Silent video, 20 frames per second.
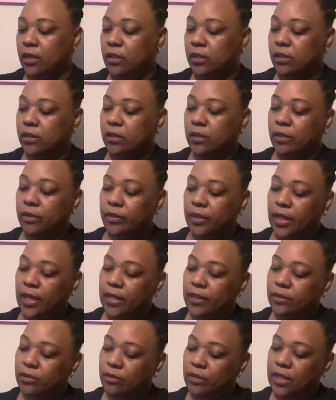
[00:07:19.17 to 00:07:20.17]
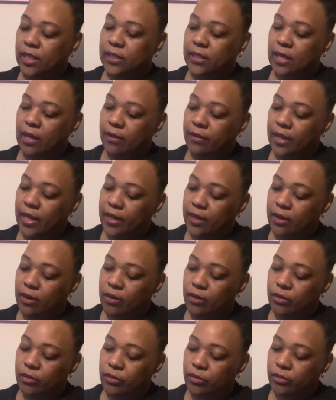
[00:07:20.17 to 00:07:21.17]
So yeah, so that's how that
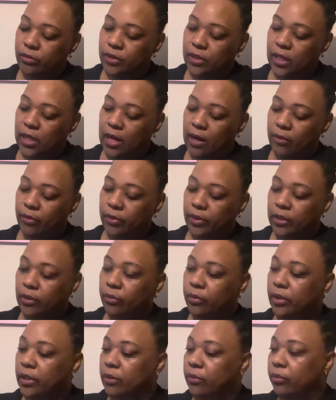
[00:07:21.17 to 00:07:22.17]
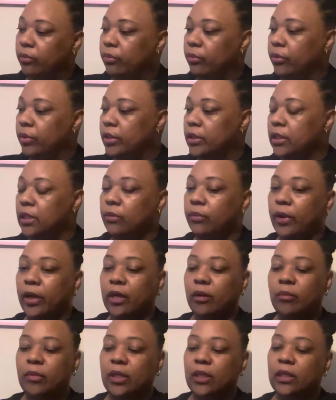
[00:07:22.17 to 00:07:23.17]
goes, and I really, really, really
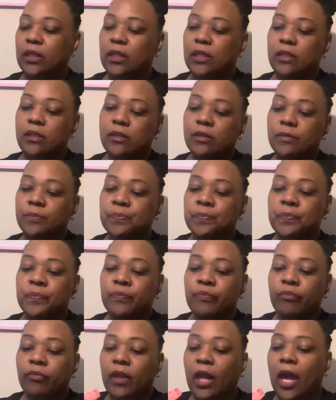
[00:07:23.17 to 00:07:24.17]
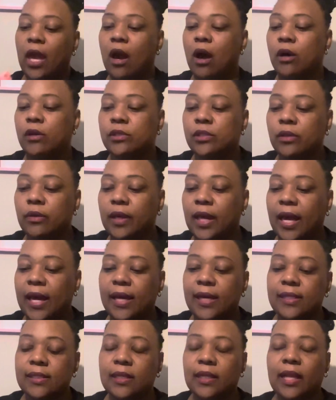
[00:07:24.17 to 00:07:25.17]
recommend these. And also,
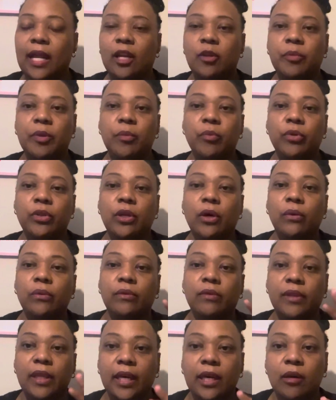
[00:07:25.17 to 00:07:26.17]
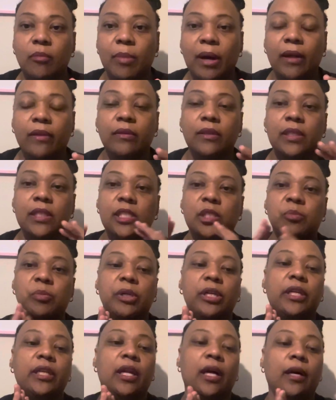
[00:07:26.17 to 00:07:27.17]
guys, a lot of people don't think about this,
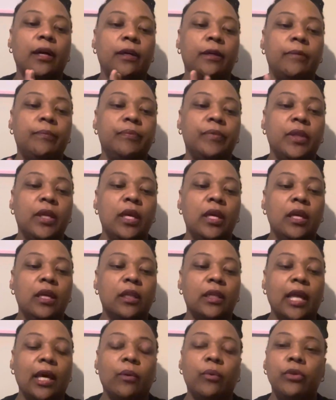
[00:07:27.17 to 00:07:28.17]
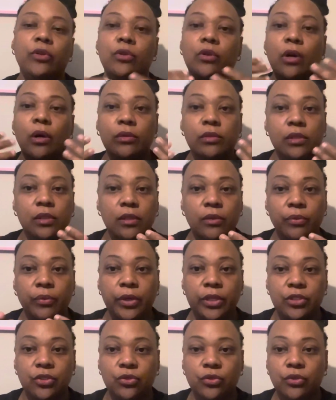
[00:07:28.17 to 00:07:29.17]
but like when you go to the
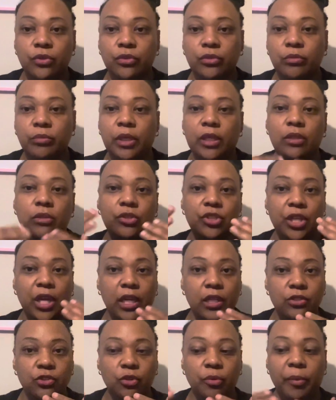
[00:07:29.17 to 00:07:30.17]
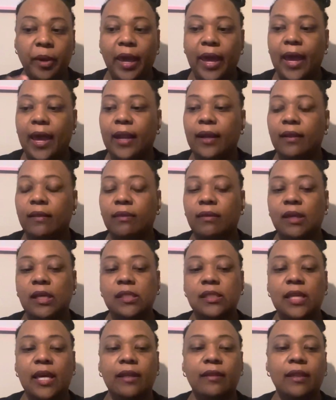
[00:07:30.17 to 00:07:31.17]
restroom and you change your pad and
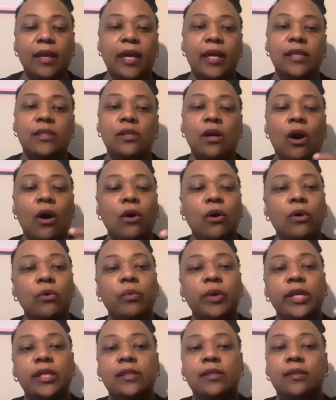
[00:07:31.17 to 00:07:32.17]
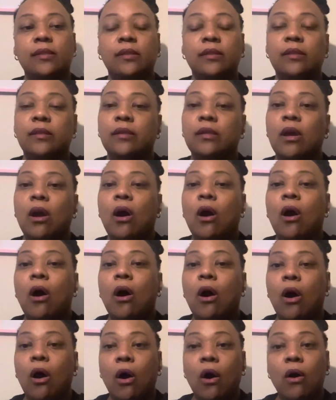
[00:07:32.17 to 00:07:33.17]
things like that, it's always good
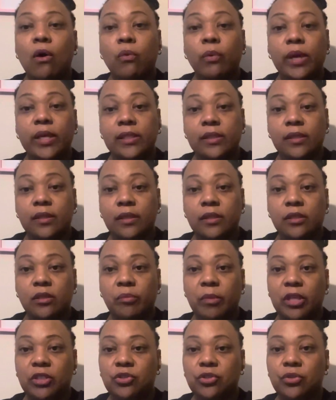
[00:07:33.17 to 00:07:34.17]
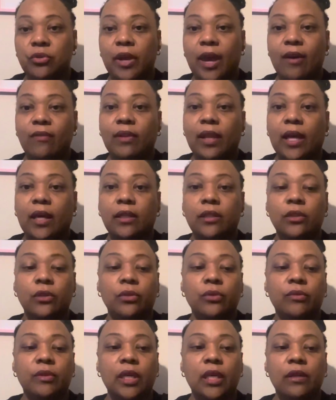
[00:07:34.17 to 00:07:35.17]
to make sure you have like a
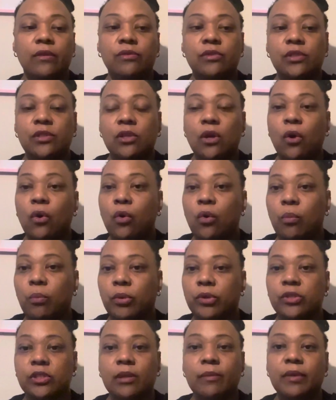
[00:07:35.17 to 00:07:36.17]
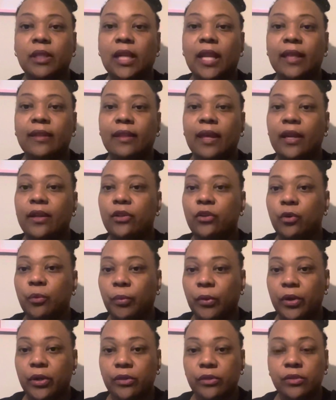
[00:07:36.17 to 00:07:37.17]
little thing of soap or something like that in your
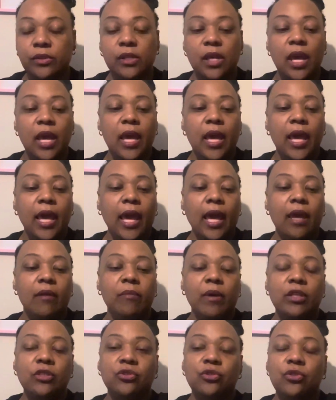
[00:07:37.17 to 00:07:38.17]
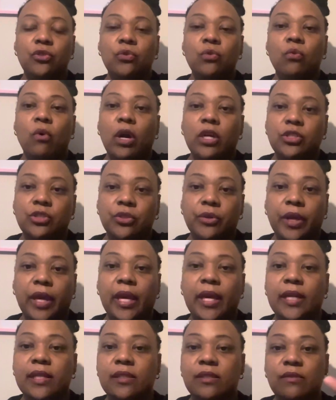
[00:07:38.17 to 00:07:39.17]
purse, and make sure you wash your
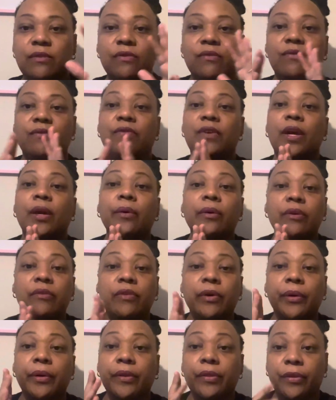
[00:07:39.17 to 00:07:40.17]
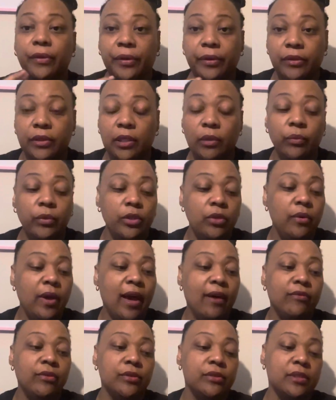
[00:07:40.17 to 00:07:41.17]
hands very, very thoroughly when you
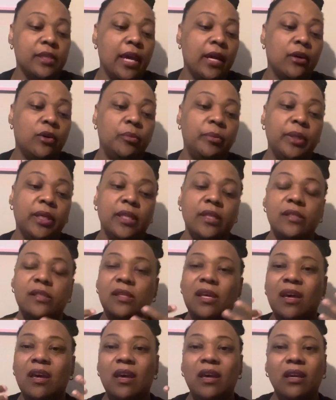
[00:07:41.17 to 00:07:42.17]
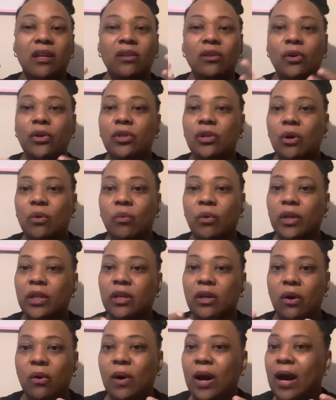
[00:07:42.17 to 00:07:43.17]
have your cycle, because, you know, you don't want to
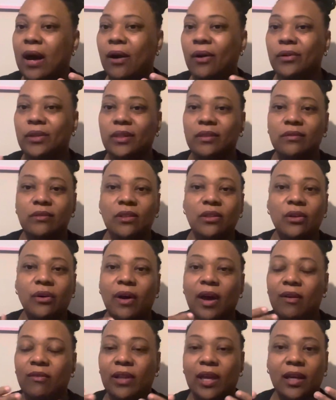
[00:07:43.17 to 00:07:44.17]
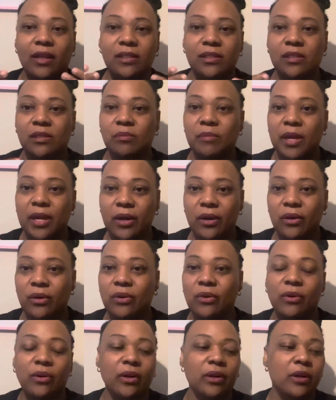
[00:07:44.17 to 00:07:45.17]
go out and, you know, have like a
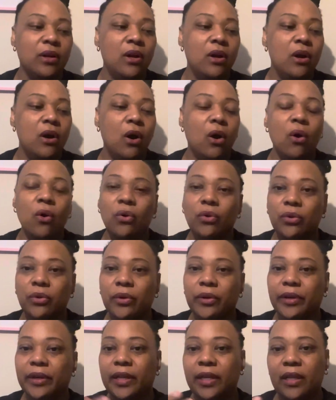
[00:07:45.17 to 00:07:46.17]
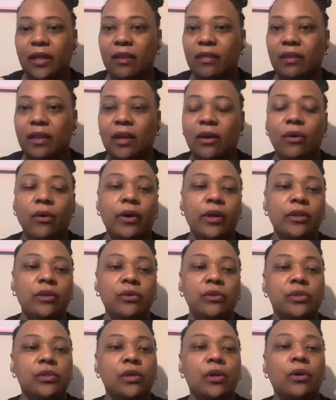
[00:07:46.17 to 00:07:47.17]
smell or odor or anything on
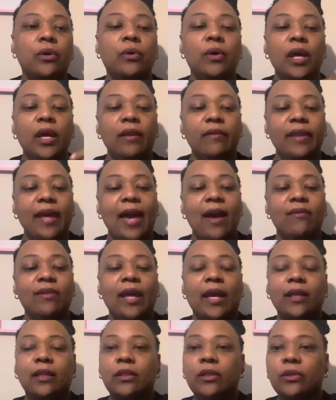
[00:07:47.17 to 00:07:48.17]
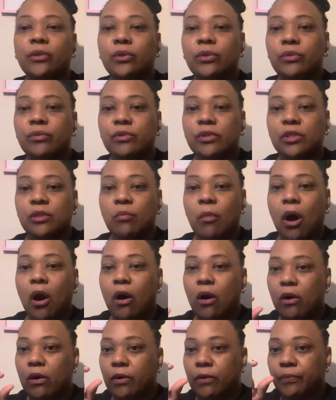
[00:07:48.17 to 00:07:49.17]
you. So they have like little
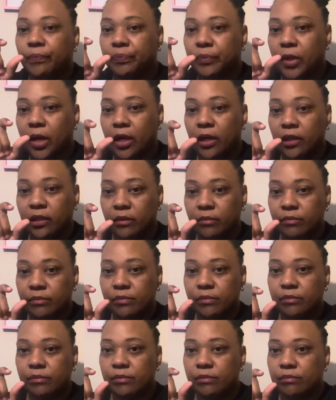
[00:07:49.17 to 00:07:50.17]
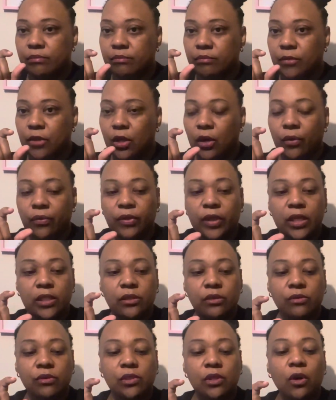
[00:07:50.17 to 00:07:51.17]
small, you know,
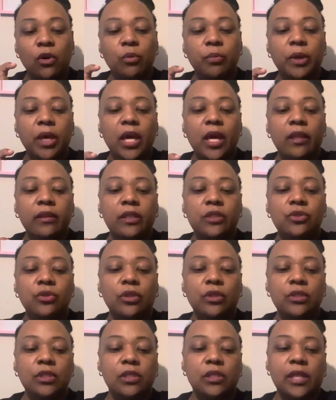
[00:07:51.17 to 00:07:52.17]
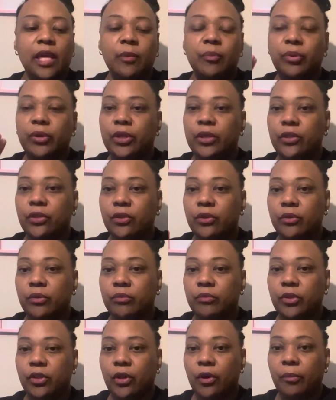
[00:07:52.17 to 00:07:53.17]
things of soap that you can just like put in your,
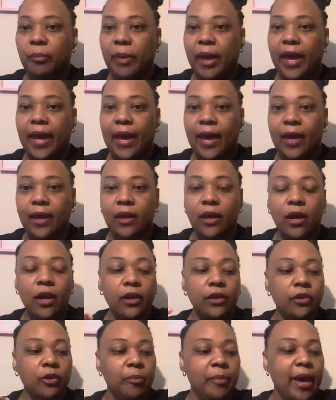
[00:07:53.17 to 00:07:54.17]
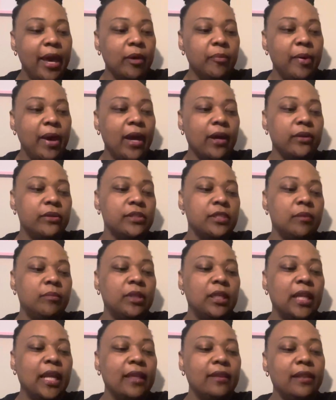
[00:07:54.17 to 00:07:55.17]
you know, bag, your backpack or
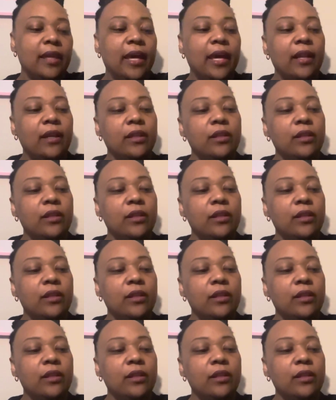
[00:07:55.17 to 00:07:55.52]
something like that.